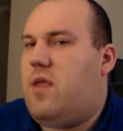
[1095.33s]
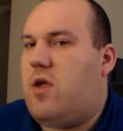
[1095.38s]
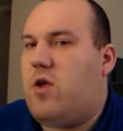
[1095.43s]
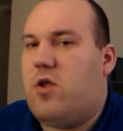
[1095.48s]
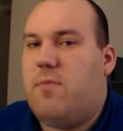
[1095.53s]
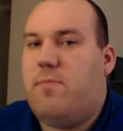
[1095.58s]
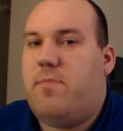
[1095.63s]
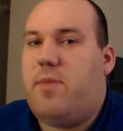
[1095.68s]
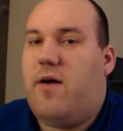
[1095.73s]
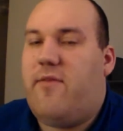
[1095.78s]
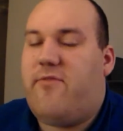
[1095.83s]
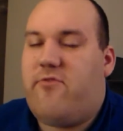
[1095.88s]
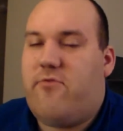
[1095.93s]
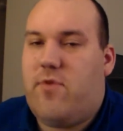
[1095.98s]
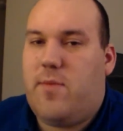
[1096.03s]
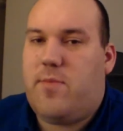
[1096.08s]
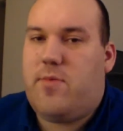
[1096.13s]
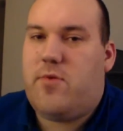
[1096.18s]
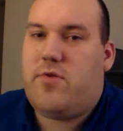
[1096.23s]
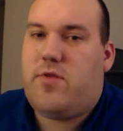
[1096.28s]
They could have
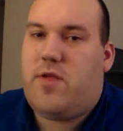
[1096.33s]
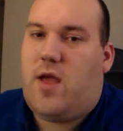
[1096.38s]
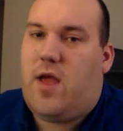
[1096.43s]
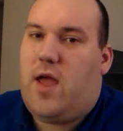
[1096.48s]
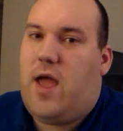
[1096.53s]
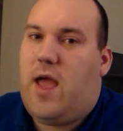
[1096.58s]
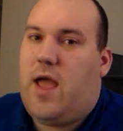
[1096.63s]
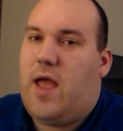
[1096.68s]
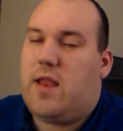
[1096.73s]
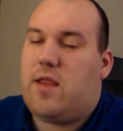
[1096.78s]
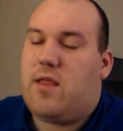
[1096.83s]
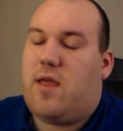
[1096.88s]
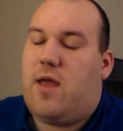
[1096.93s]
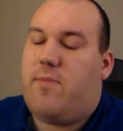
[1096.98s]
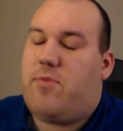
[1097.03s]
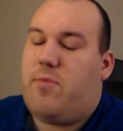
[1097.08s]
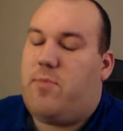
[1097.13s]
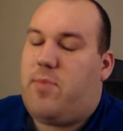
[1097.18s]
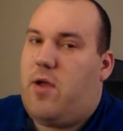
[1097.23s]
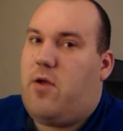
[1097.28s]
buffed rippers and
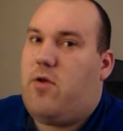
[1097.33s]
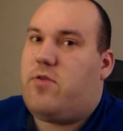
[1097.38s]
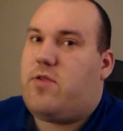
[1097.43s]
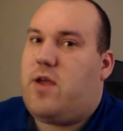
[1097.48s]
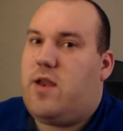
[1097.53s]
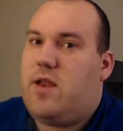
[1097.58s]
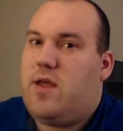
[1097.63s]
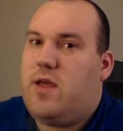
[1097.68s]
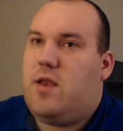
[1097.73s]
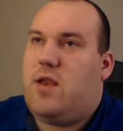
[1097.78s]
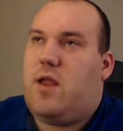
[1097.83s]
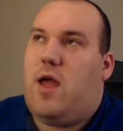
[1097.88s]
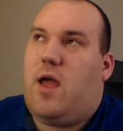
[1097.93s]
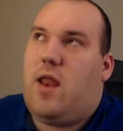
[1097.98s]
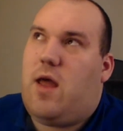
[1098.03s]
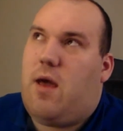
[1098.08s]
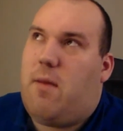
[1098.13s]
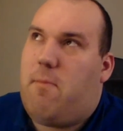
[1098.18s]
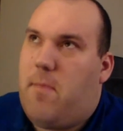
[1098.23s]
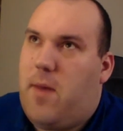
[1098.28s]
kept the Parasite in,
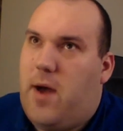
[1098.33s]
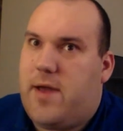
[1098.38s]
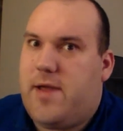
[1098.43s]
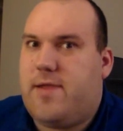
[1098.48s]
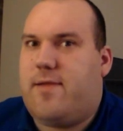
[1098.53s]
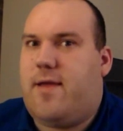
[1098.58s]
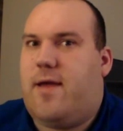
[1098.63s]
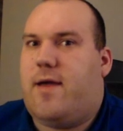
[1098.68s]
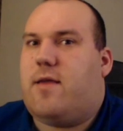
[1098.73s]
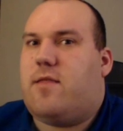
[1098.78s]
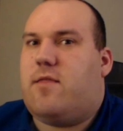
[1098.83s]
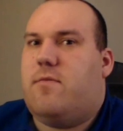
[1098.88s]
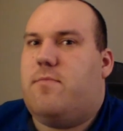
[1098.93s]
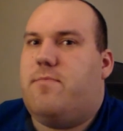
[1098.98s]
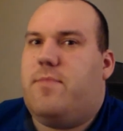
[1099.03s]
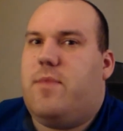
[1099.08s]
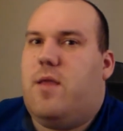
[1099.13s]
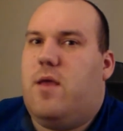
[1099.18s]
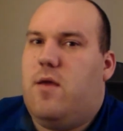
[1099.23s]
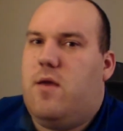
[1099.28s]
and I might take
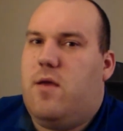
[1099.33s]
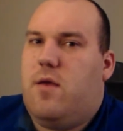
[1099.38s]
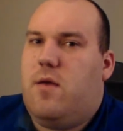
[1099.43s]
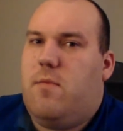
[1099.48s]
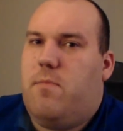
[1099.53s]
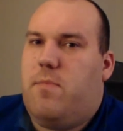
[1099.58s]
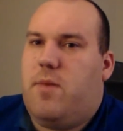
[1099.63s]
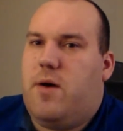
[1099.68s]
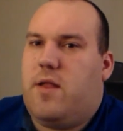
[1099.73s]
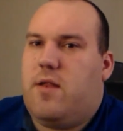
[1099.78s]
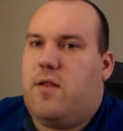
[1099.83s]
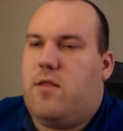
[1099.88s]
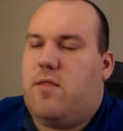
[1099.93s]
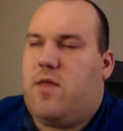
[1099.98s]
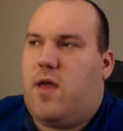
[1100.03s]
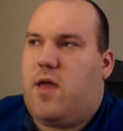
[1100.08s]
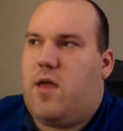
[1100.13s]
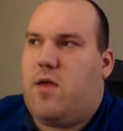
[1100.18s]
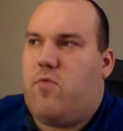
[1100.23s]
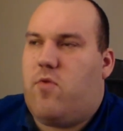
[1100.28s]
them. But
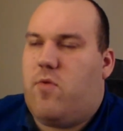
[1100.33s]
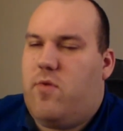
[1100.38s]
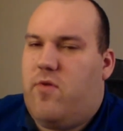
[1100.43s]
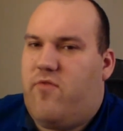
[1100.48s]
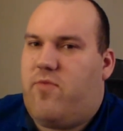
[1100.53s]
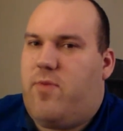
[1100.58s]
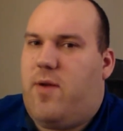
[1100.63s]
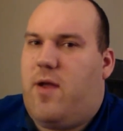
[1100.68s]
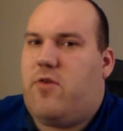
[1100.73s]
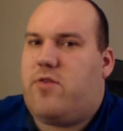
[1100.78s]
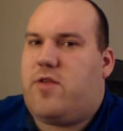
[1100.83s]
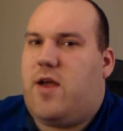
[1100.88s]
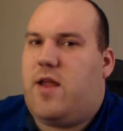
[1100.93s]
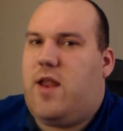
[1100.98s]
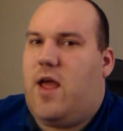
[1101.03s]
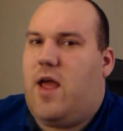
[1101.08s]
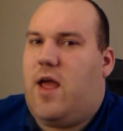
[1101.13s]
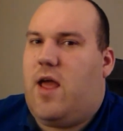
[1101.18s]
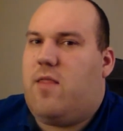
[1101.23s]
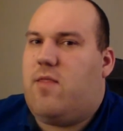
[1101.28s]
they removed
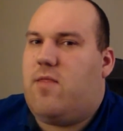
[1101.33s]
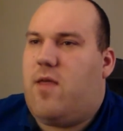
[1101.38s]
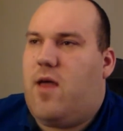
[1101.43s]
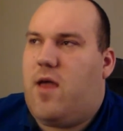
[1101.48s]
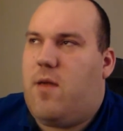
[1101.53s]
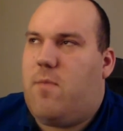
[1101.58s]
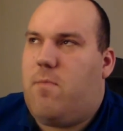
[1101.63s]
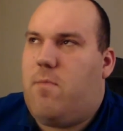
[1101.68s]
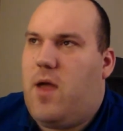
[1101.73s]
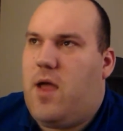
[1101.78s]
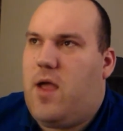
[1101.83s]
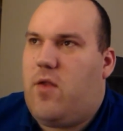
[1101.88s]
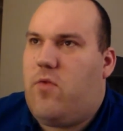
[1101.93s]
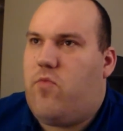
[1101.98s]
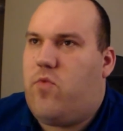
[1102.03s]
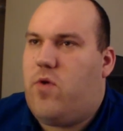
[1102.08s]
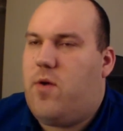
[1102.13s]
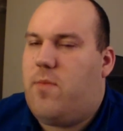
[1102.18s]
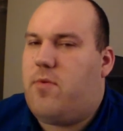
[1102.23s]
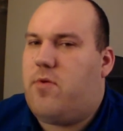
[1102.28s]
Parasite, and they
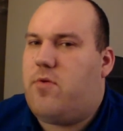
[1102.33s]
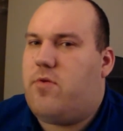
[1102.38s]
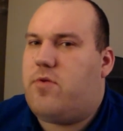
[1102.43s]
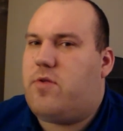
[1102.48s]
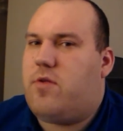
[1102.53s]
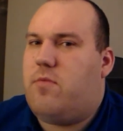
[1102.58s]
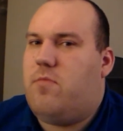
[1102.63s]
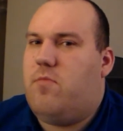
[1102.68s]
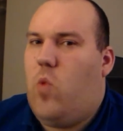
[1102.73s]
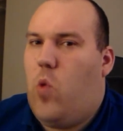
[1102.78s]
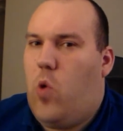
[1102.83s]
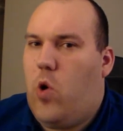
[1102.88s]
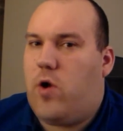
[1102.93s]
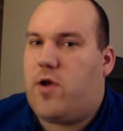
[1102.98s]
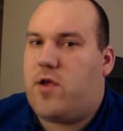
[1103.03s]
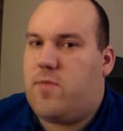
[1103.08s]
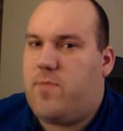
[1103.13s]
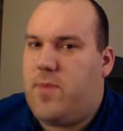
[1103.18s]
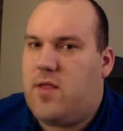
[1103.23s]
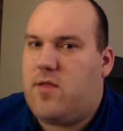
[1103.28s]
made rippers
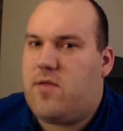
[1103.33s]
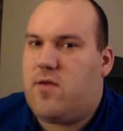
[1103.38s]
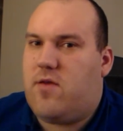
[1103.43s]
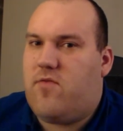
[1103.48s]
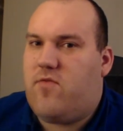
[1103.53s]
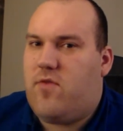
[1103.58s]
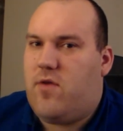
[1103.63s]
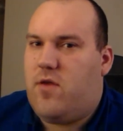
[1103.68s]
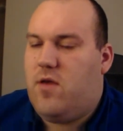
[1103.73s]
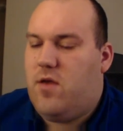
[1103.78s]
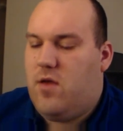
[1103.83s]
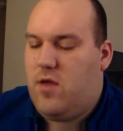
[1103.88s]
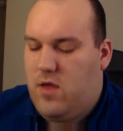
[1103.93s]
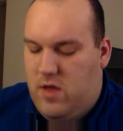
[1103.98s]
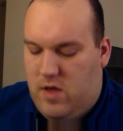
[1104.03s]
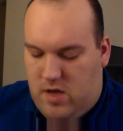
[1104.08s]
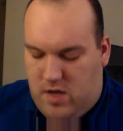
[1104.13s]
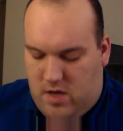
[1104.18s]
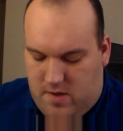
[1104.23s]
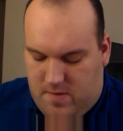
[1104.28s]
more expensive.
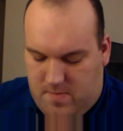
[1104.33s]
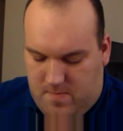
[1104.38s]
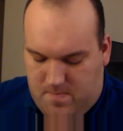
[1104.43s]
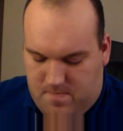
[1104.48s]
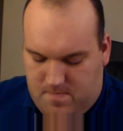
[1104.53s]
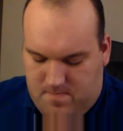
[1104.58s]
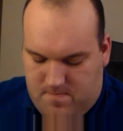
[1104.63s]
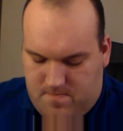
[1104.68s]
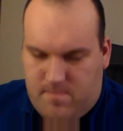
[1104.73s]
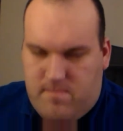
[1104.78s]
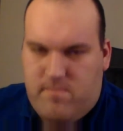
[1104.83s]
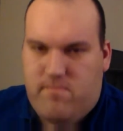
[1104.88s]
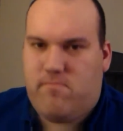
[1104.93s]
I'm